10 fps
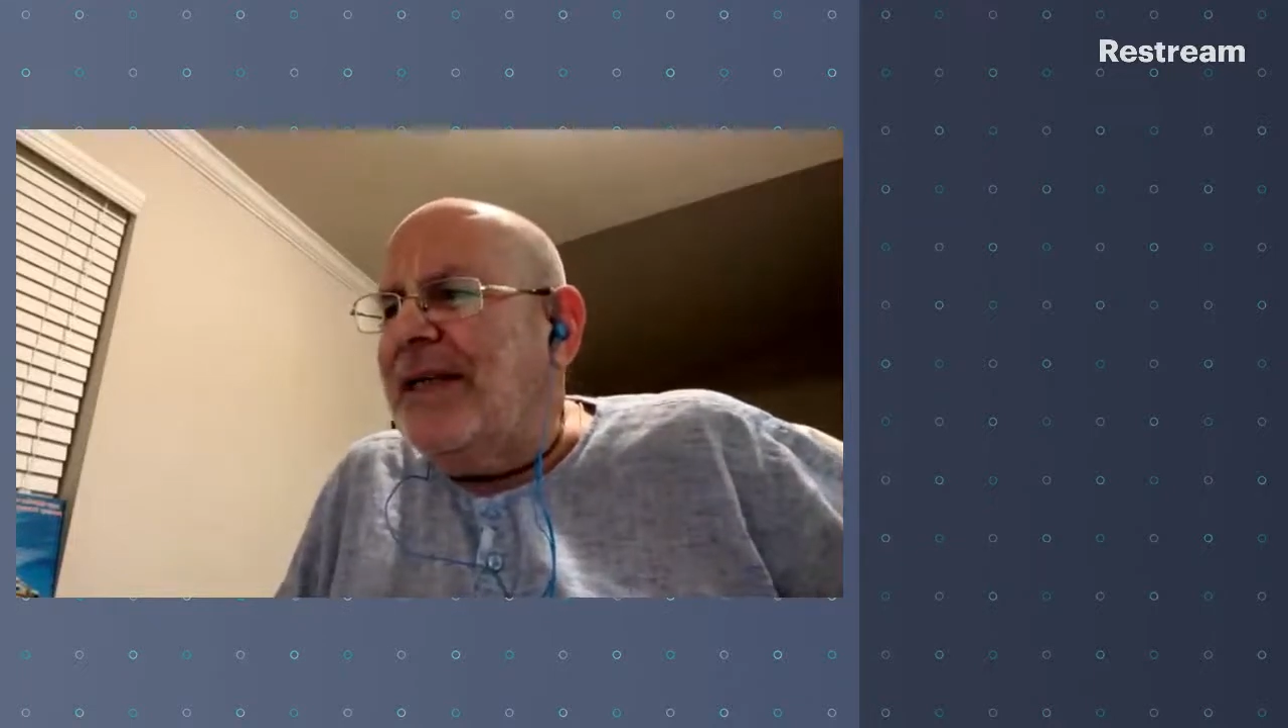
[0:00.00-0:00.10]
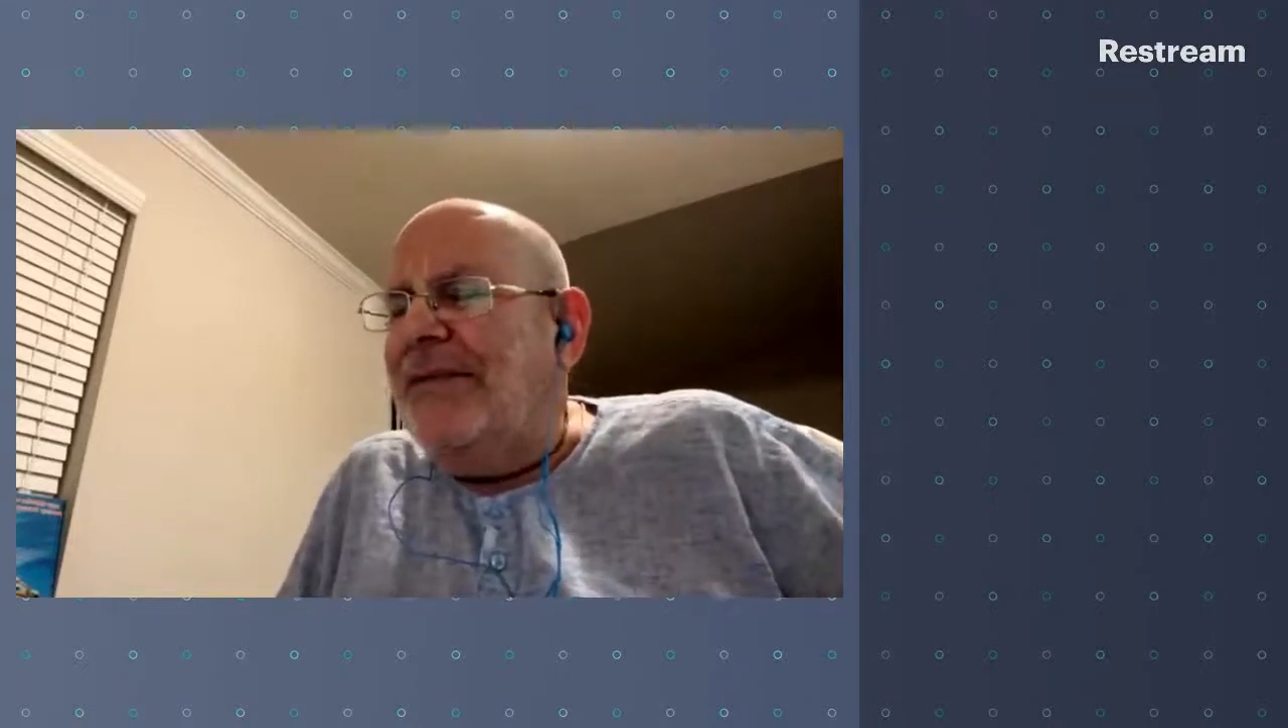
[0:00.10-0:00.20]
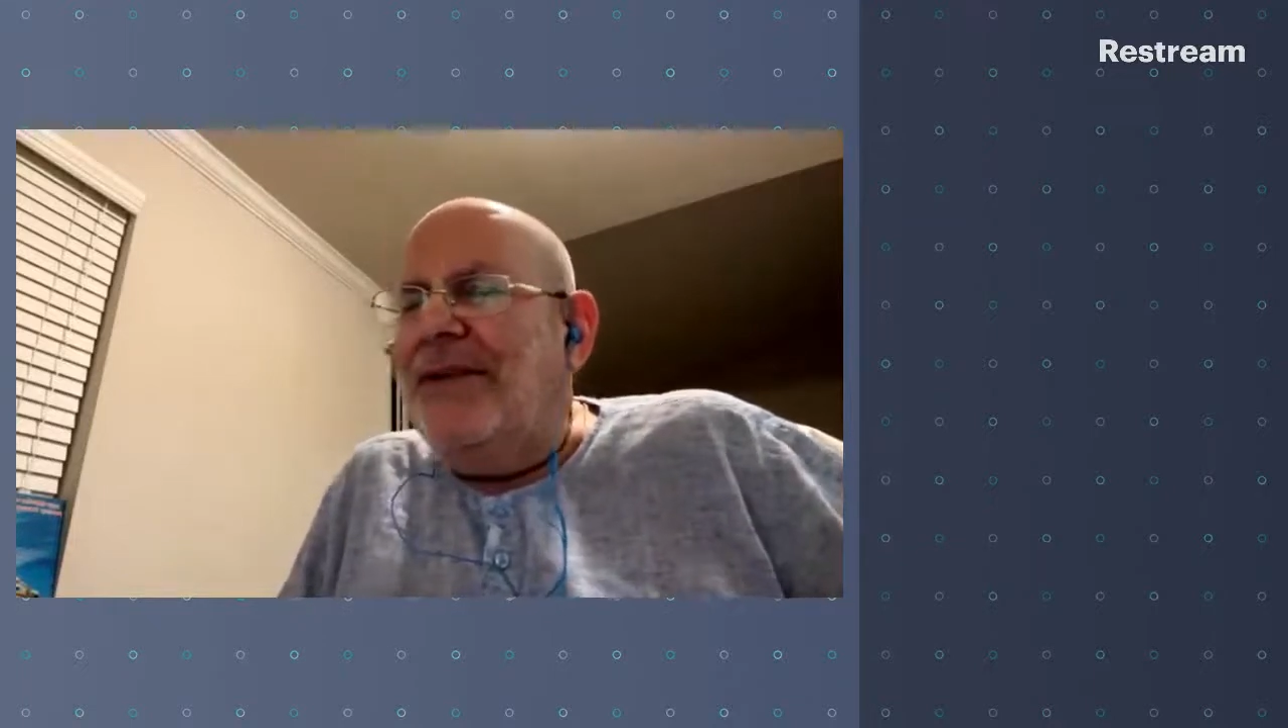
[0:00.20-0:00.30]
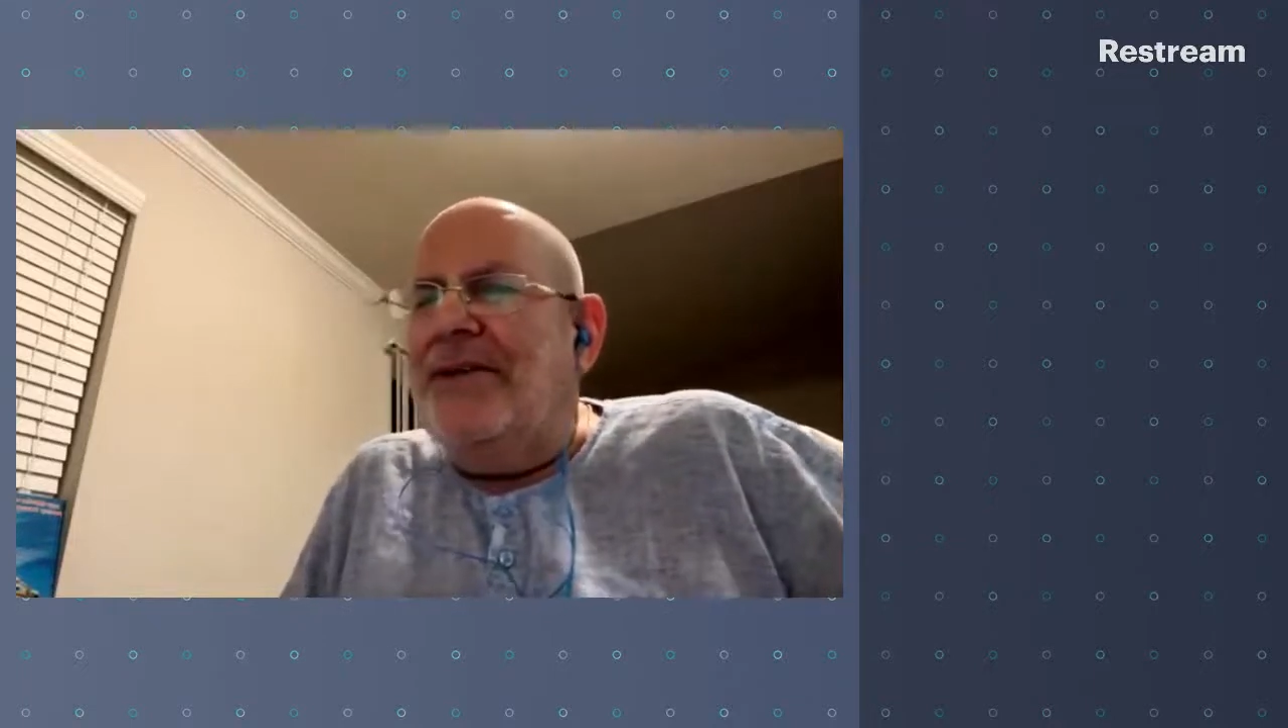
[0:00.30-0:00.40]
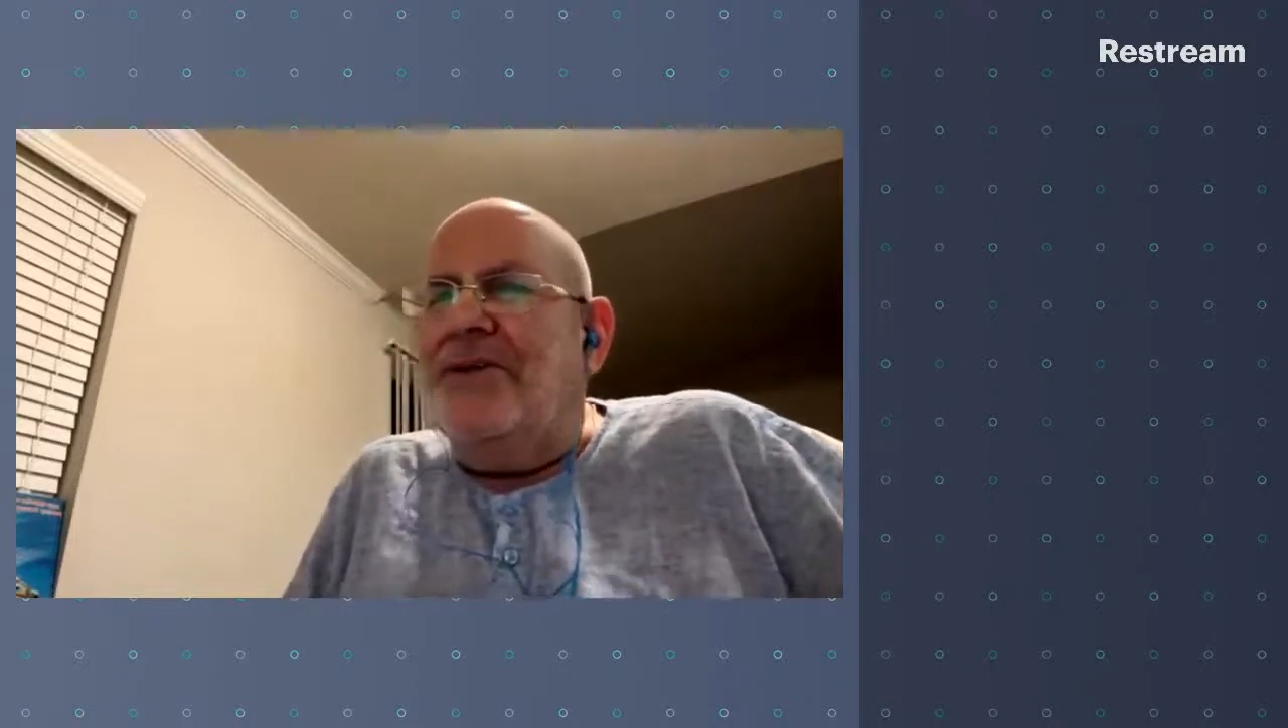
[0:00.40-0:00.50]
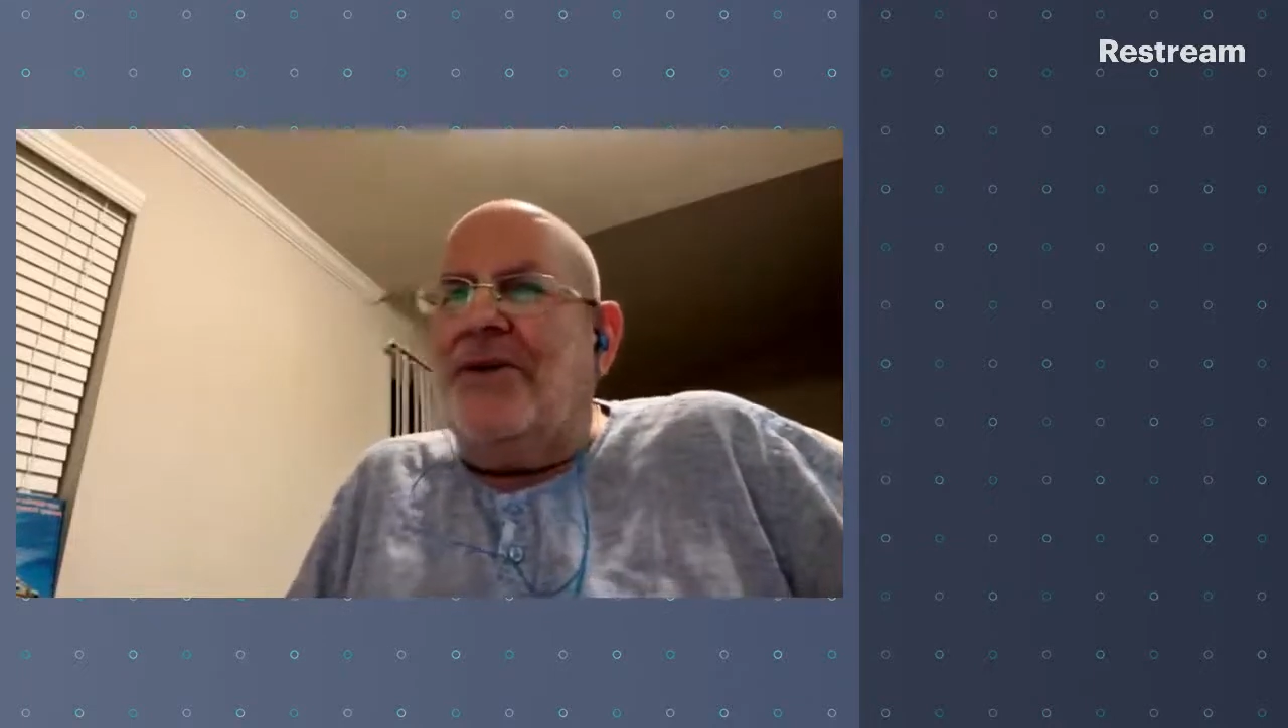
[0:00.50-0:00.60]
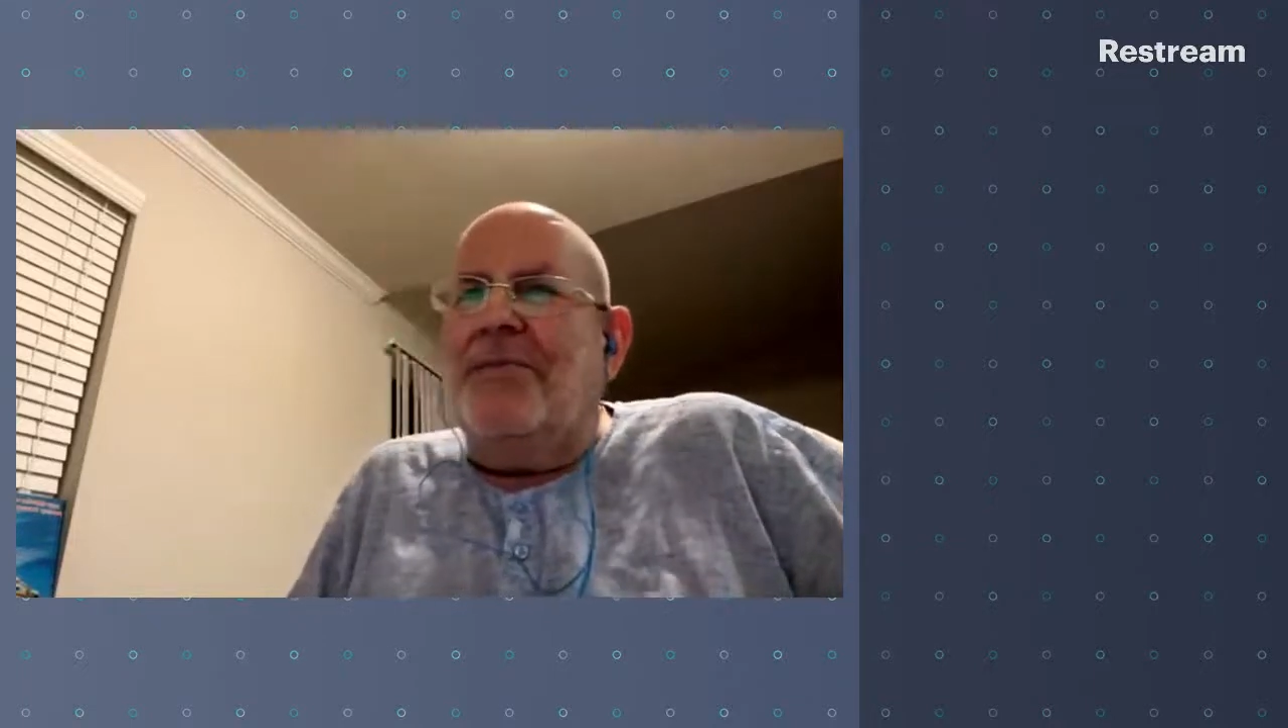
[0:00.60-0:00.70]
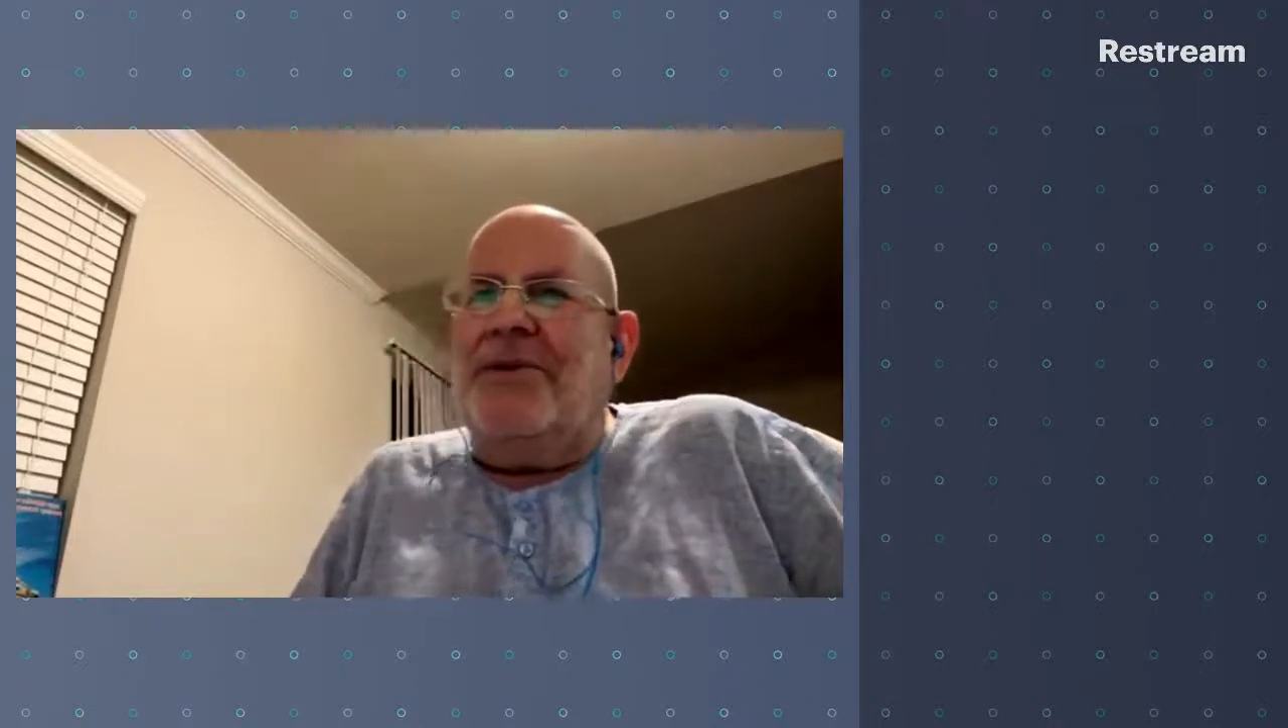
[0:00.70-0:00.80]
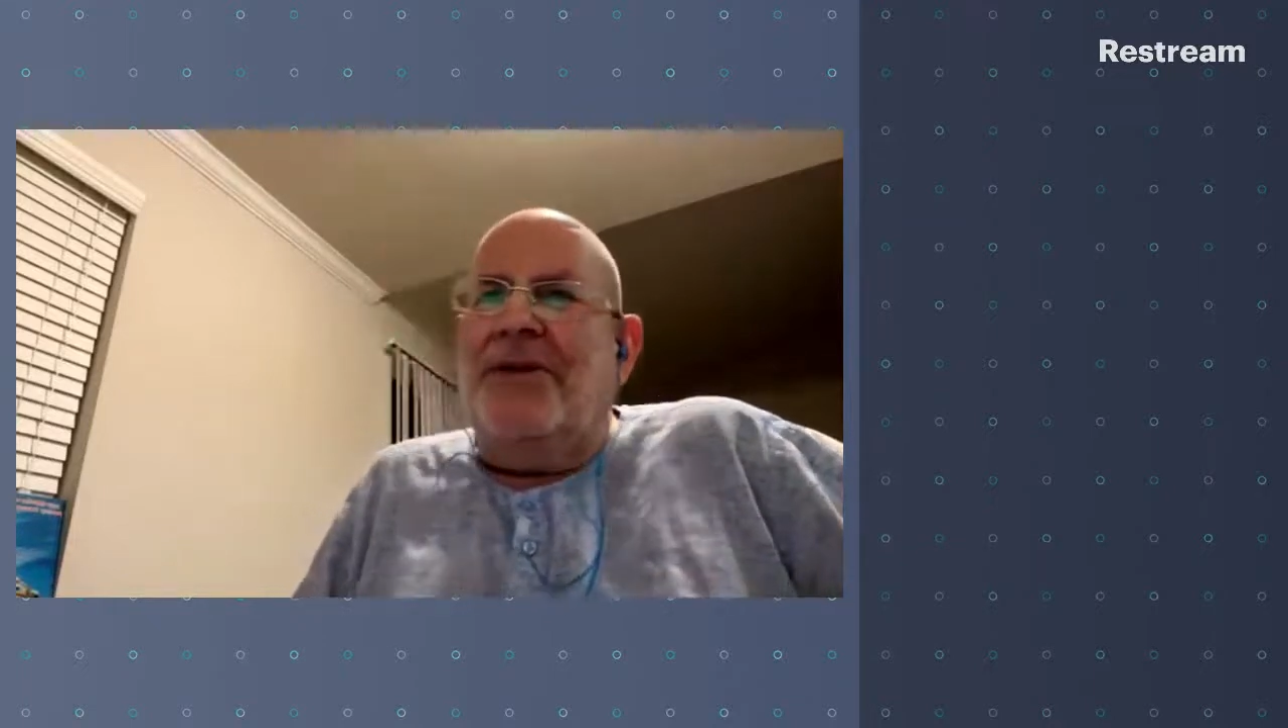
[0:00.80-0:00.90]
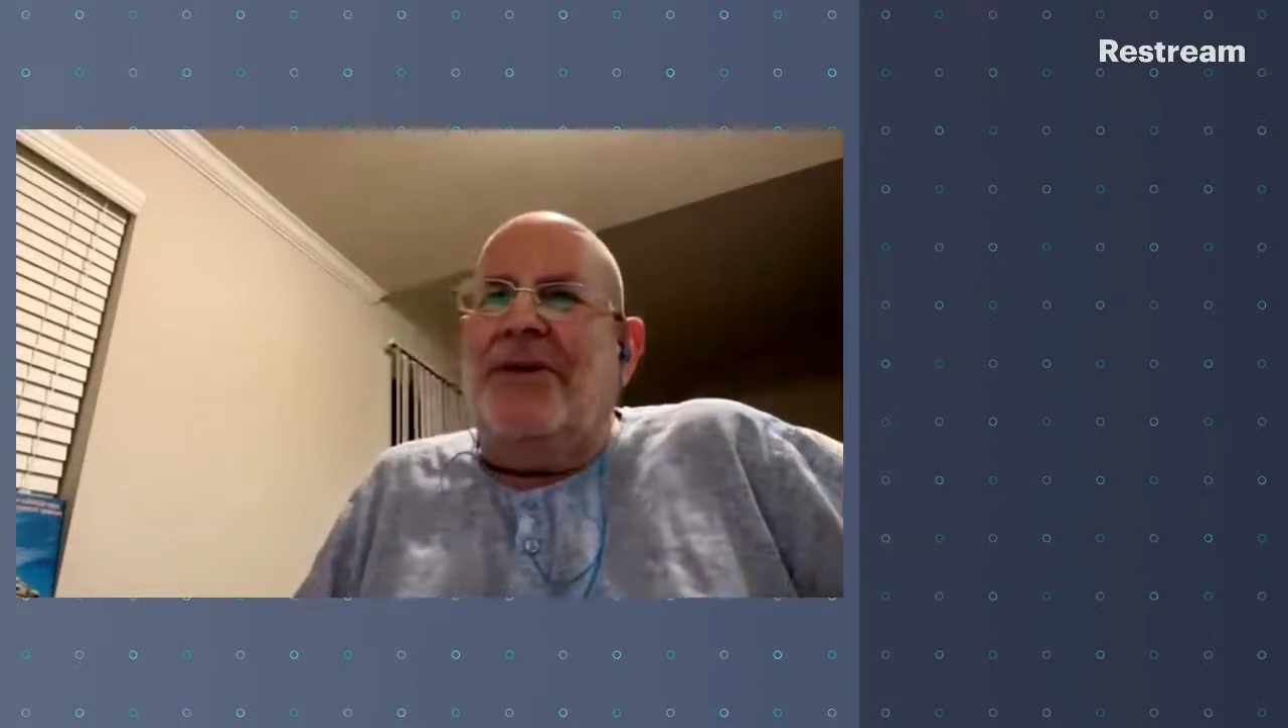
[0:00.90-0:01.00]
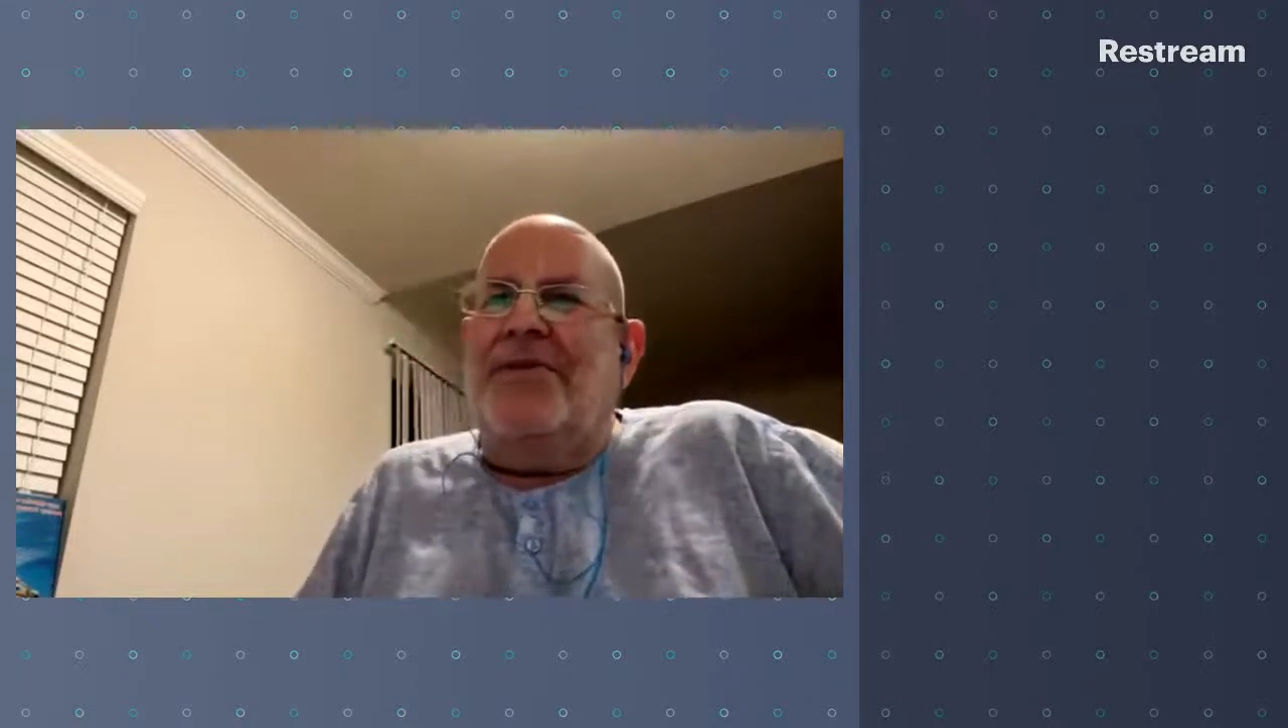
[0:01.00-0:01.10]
on the description